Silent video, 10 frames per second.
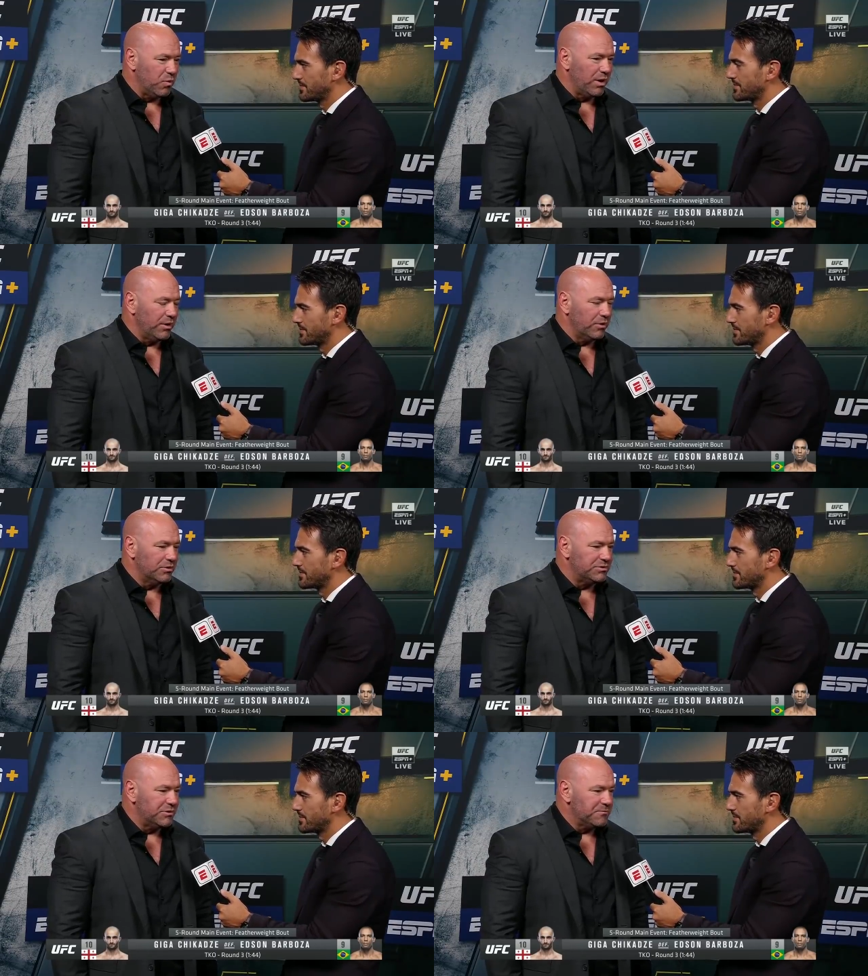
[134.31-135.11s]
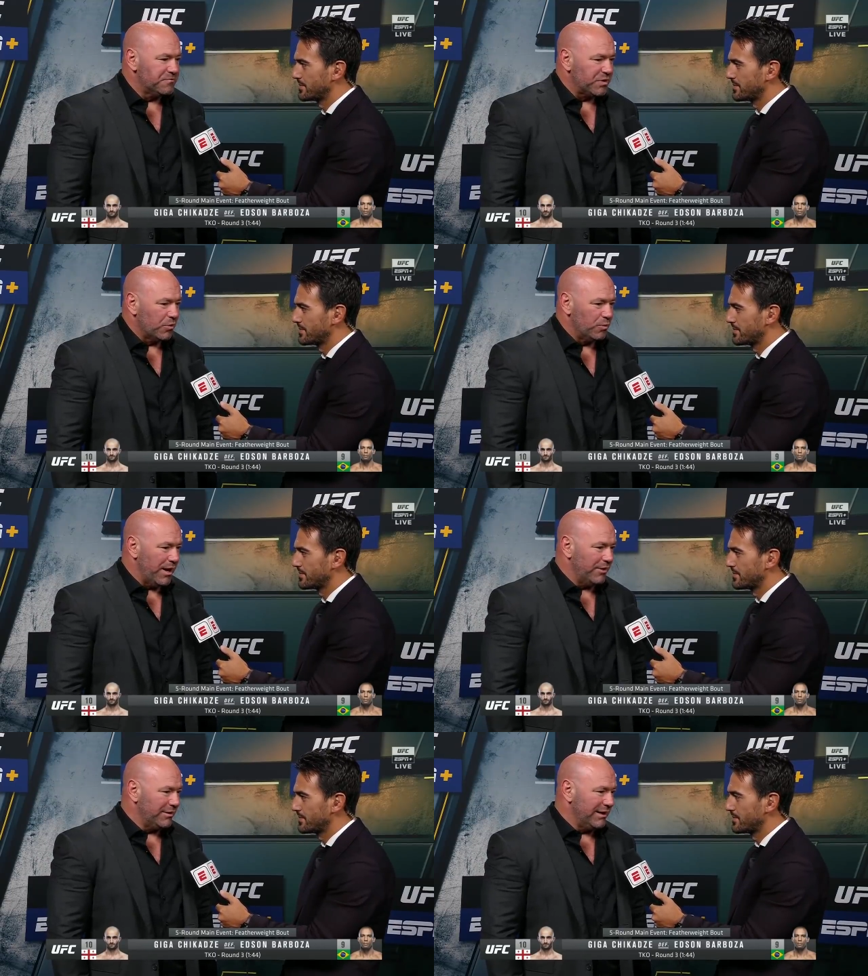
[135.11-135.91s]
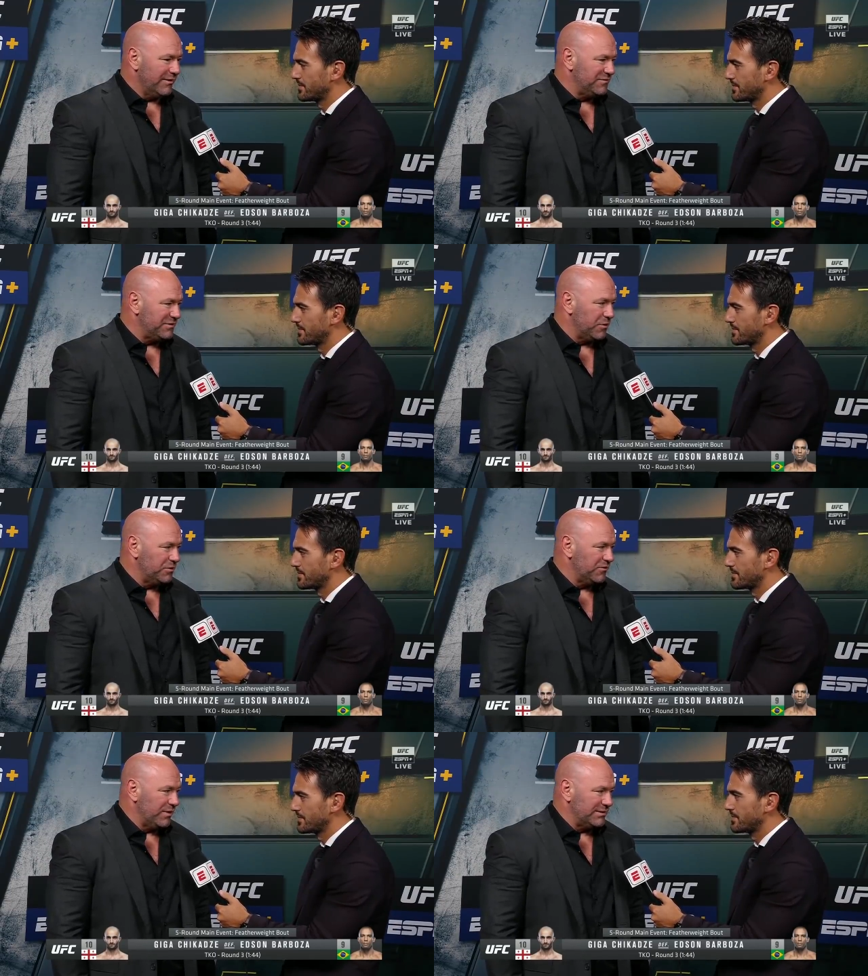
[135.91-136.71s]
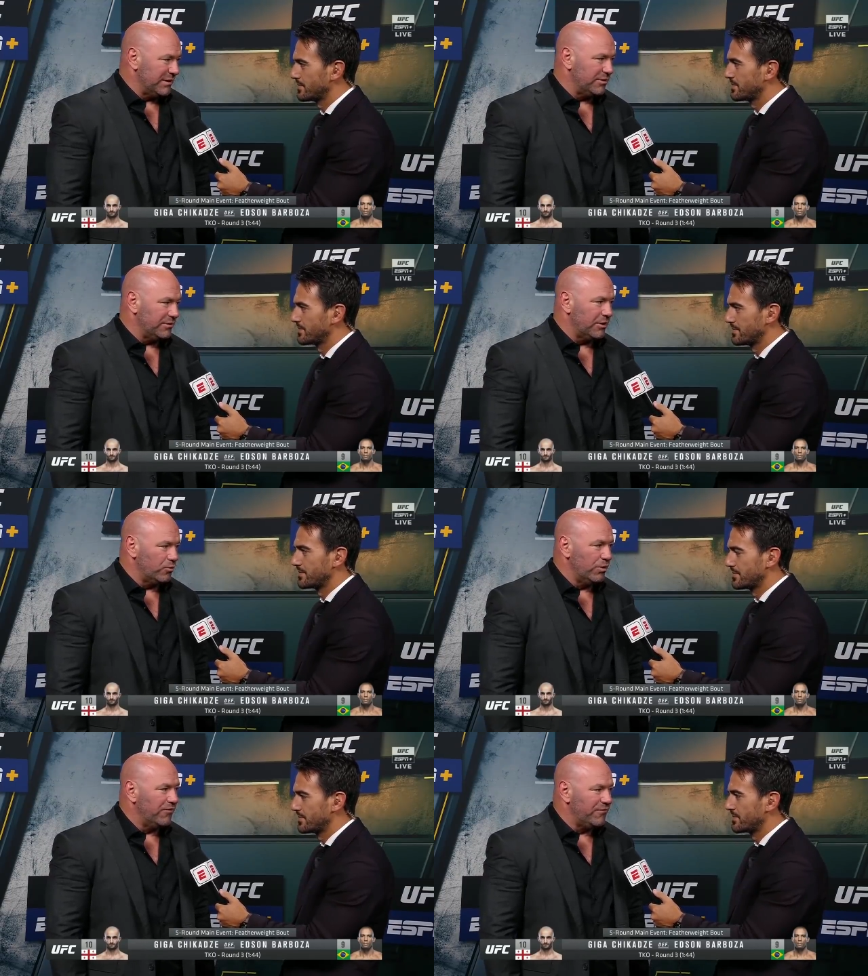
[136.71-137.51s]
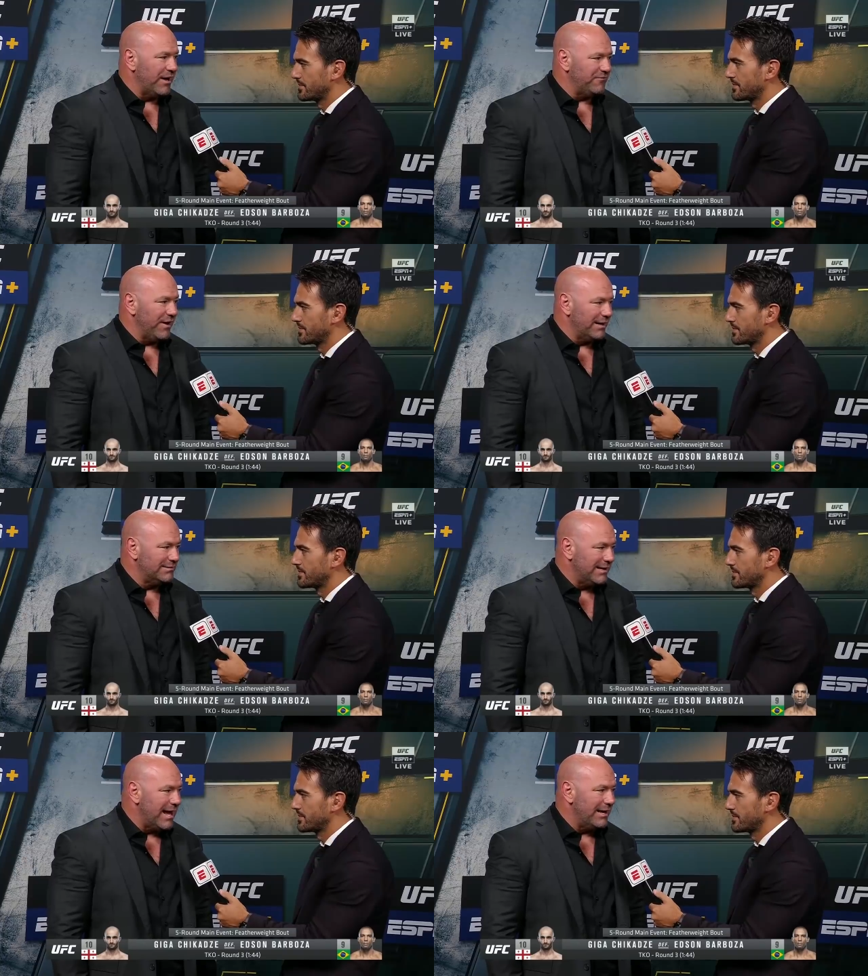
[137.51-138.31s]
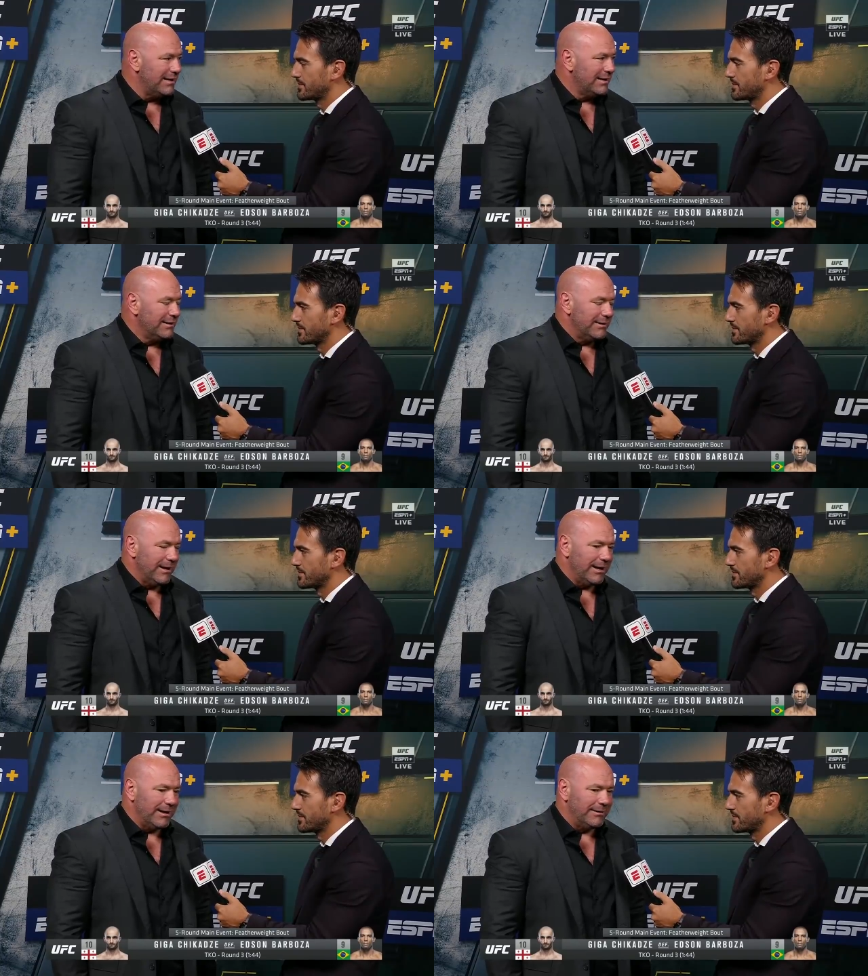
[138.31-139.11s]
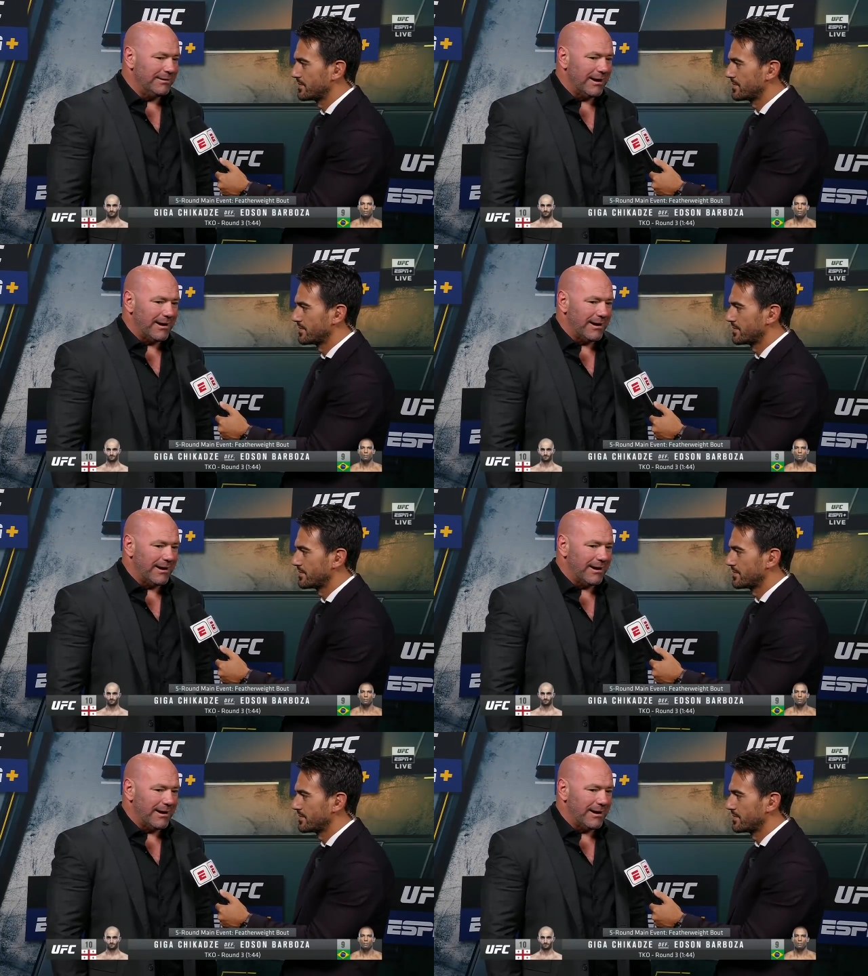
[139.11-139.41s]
Speaker 1: one of those rare gifts those of us that are real fight fans get. And